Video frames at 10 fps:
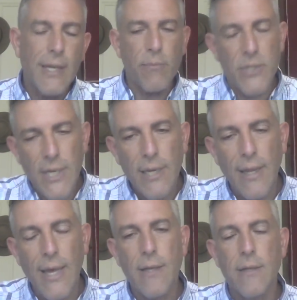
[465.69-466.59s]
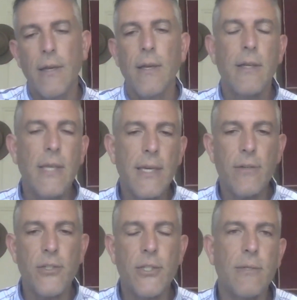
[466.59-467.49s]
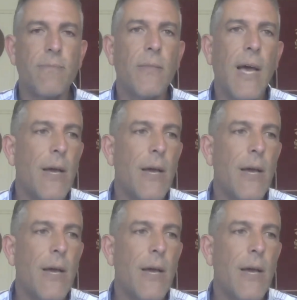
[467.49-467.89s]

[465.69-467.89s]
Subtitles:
in particular is